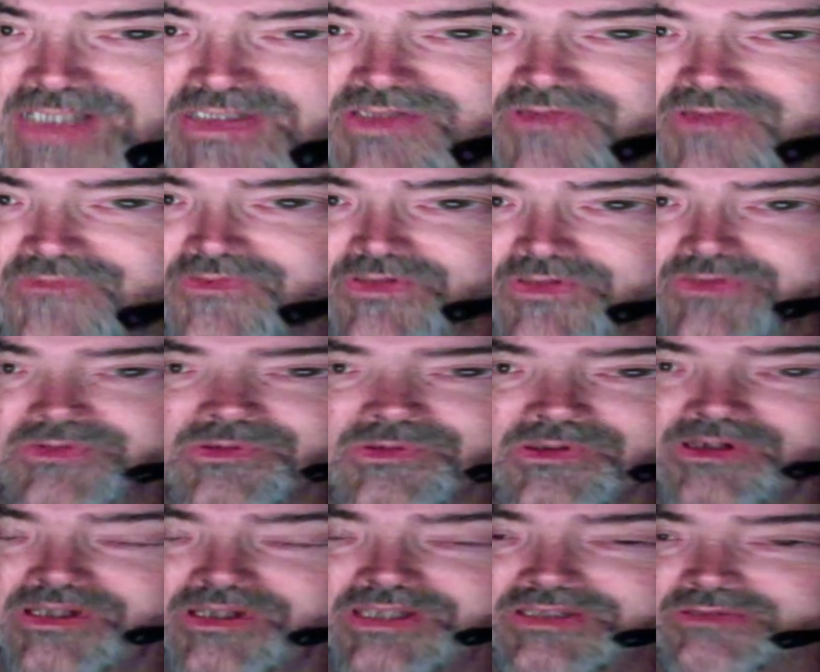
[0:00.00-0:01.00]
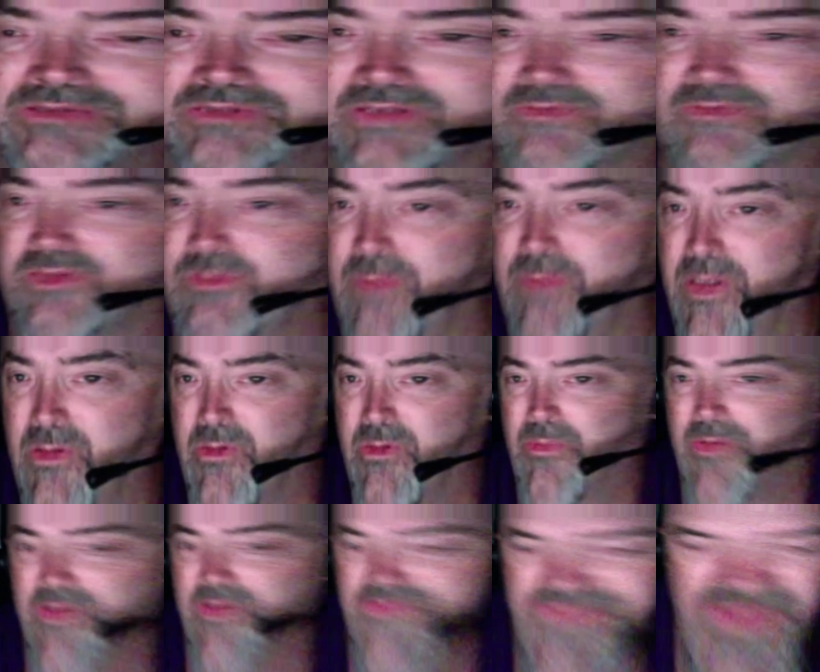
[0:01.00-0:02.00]
at your front door, and you'll never speak to a
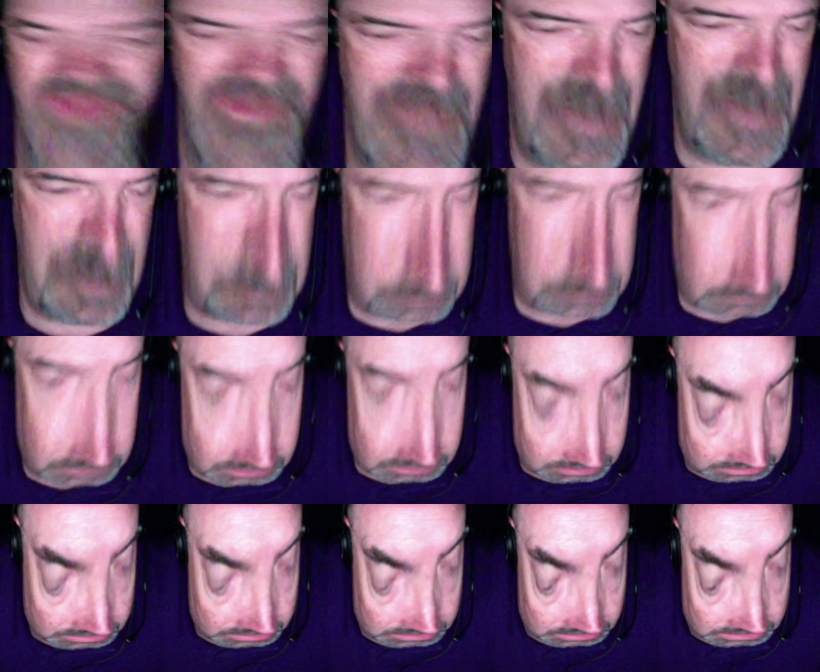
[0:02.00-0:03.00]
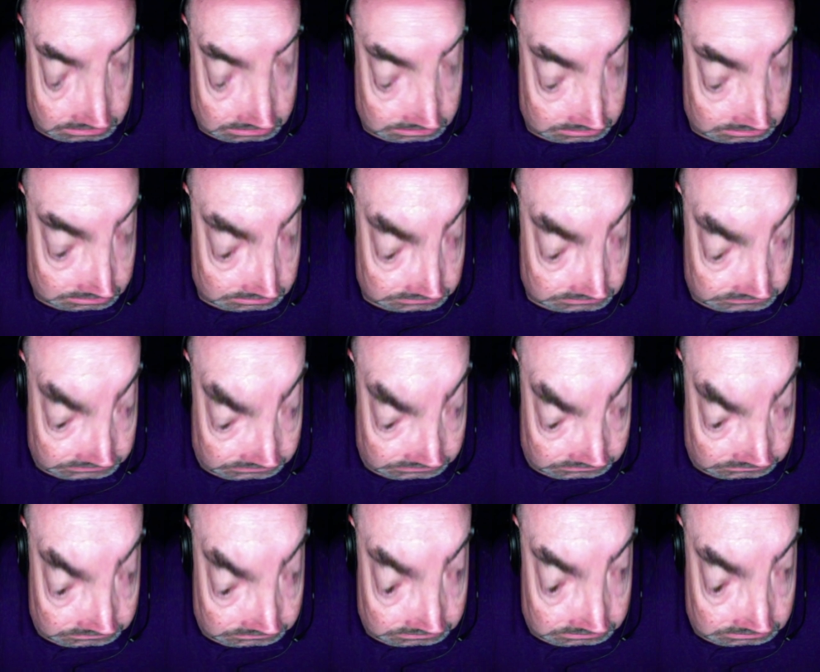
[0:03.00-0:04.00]
person.
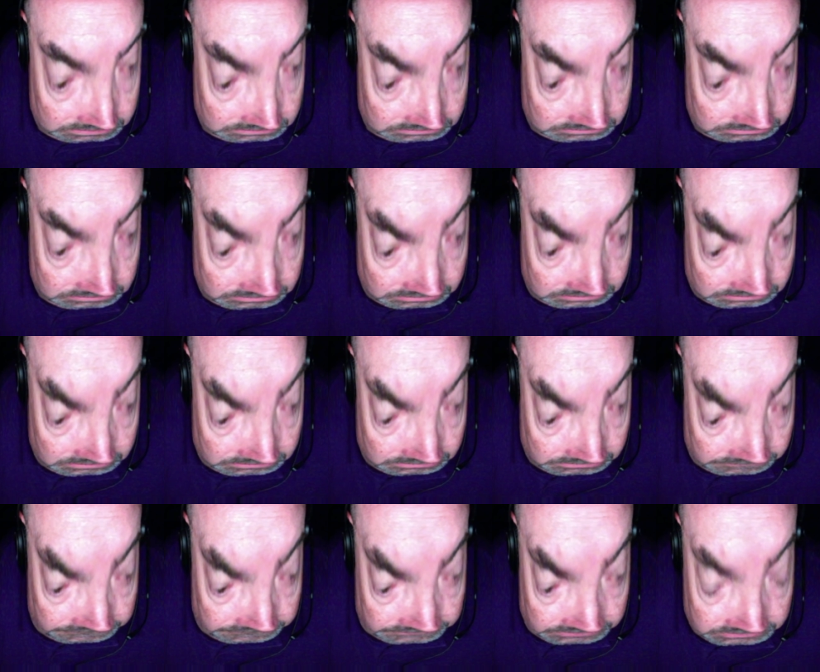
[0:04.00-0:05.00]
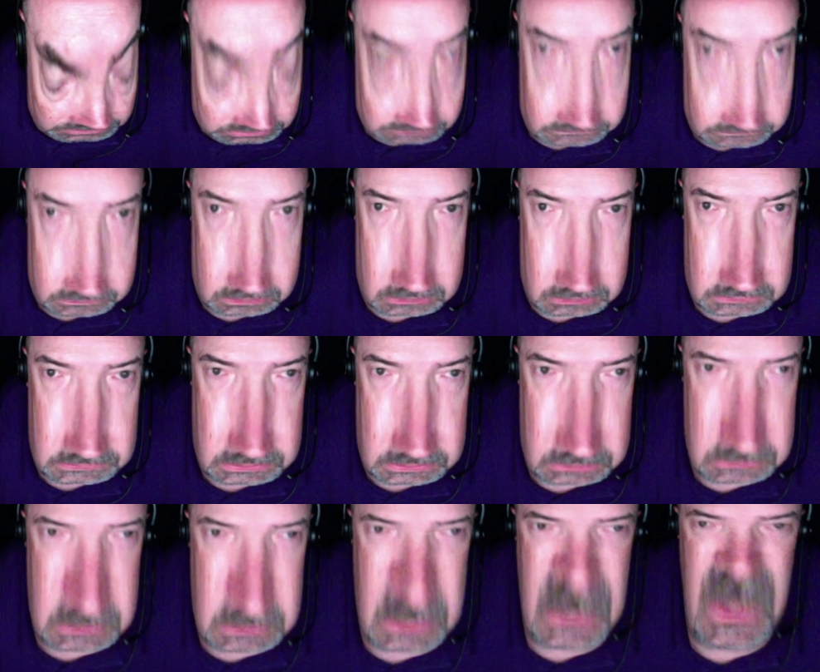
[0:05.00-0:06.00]
So the future of call
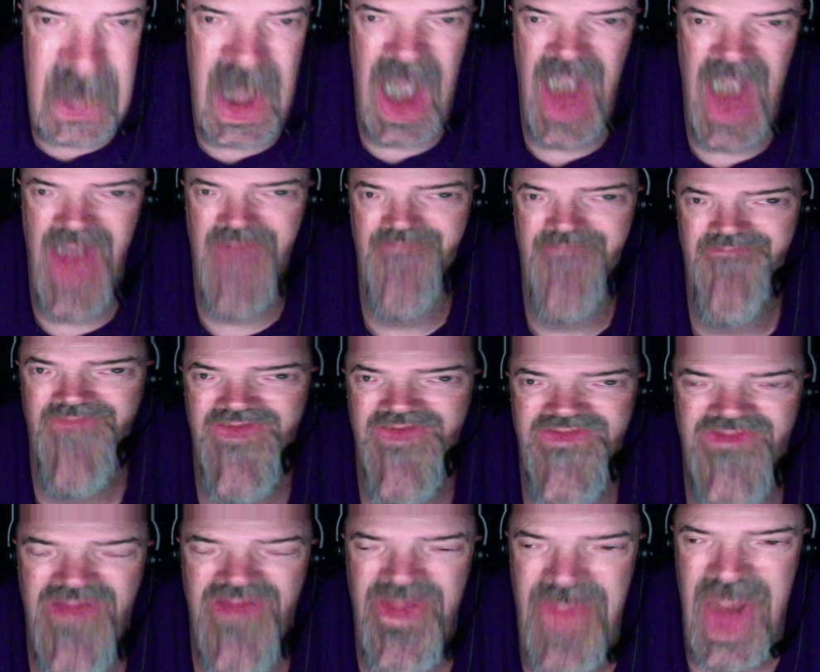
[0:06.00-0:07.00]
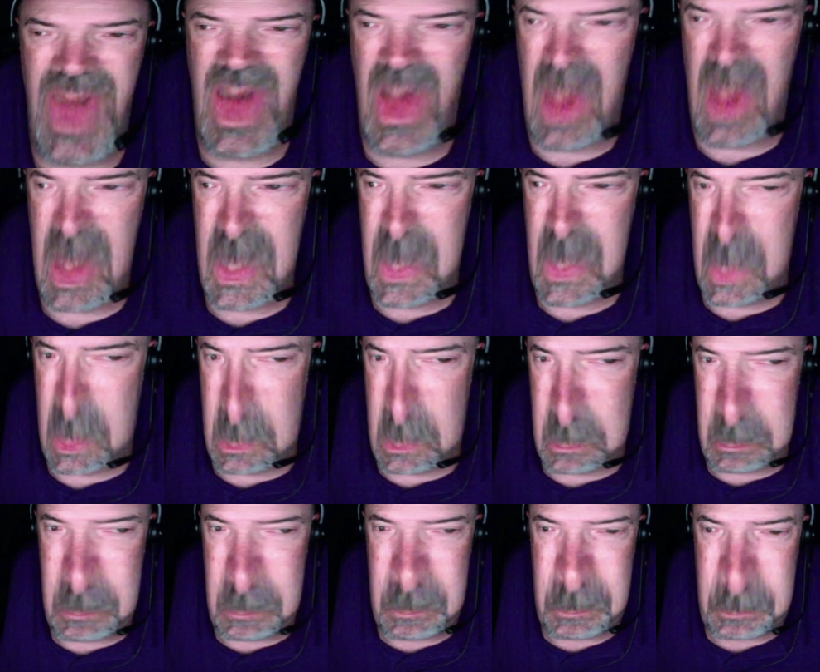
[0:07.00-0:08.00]
centers is dying. It's going to be gone soon.
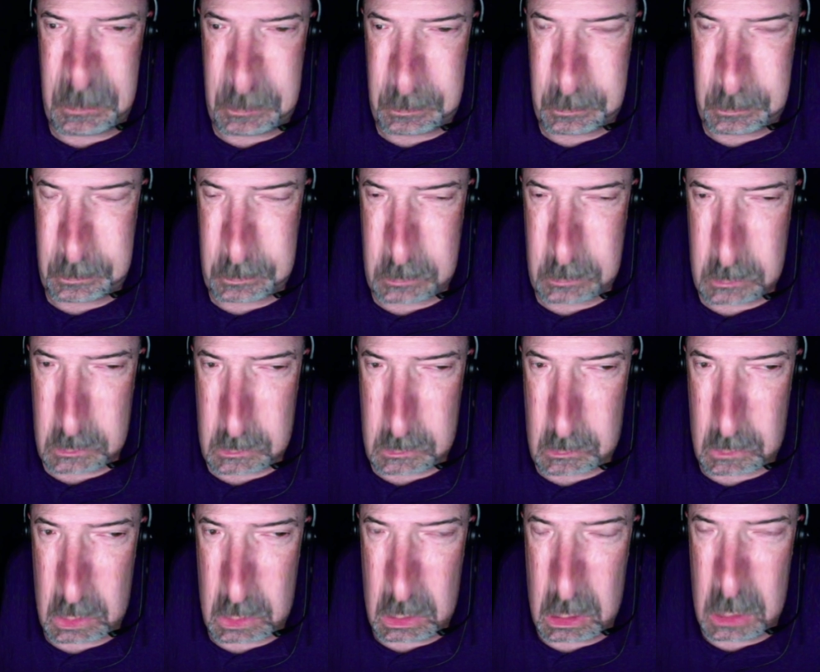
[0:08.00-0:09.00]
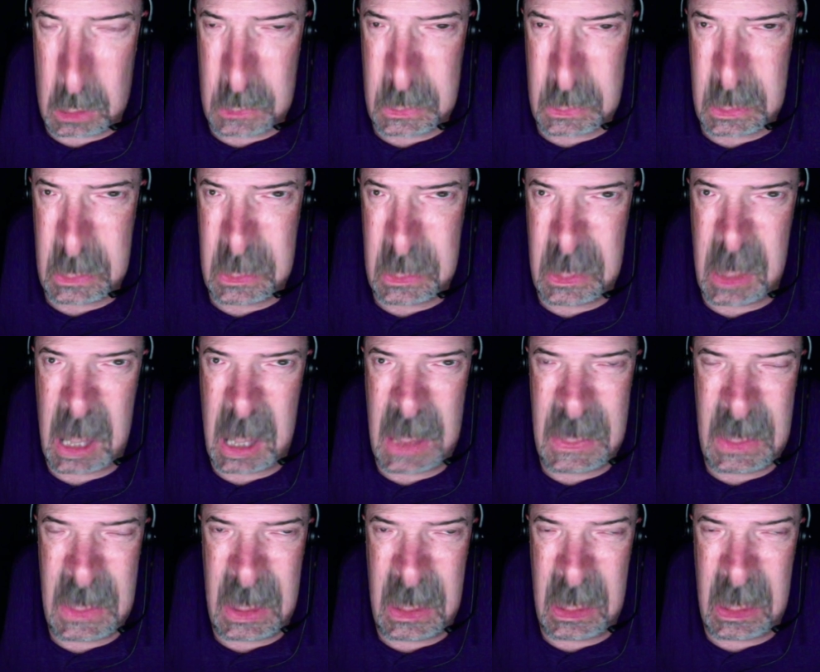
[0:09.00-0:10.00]
Call centers, as I
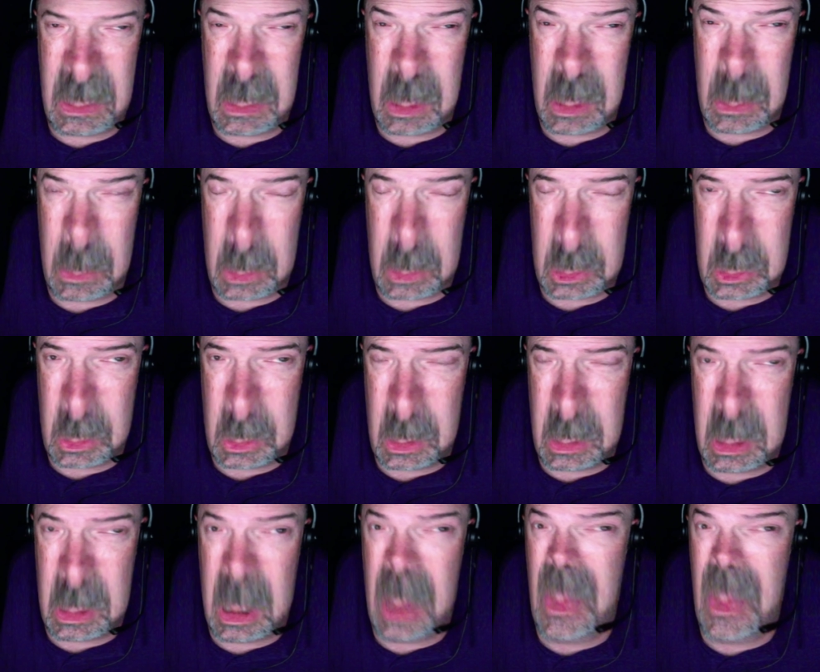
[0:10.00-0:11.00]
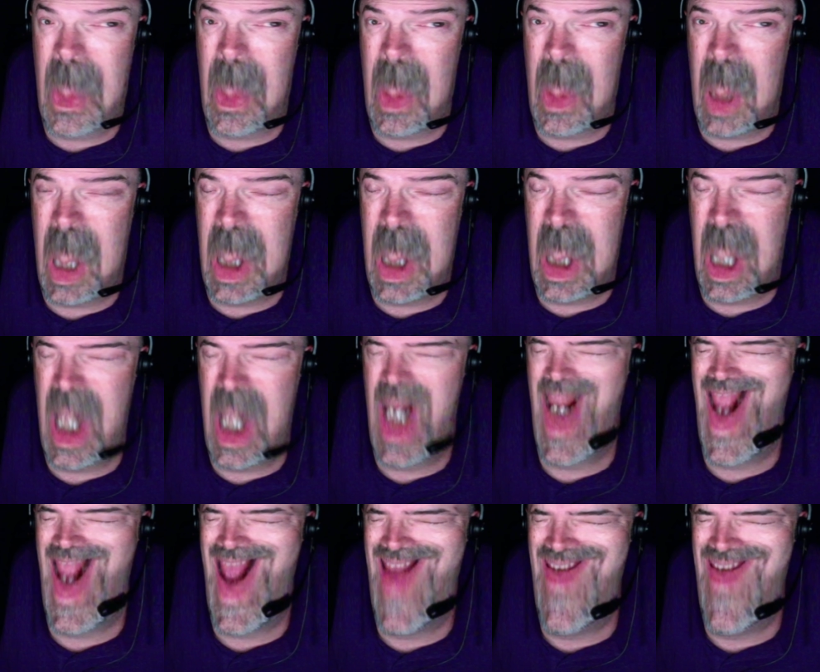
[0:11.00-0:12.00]
said in another another another,
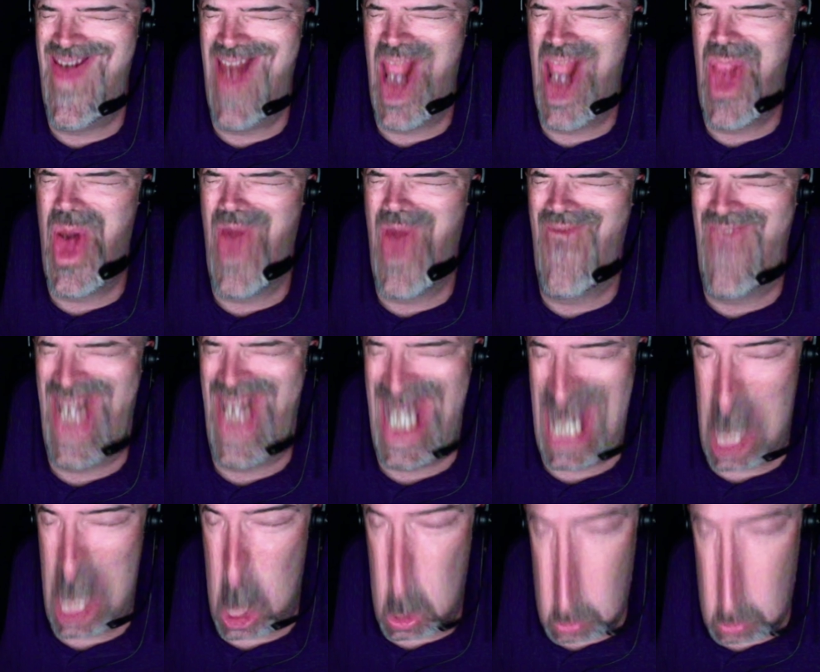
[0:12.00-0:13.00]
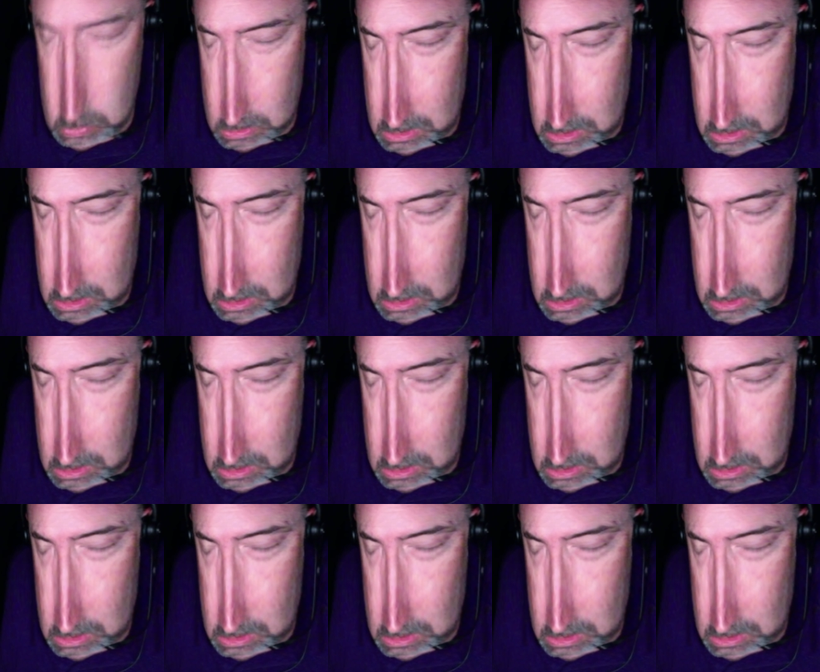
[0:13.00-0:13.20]
another video,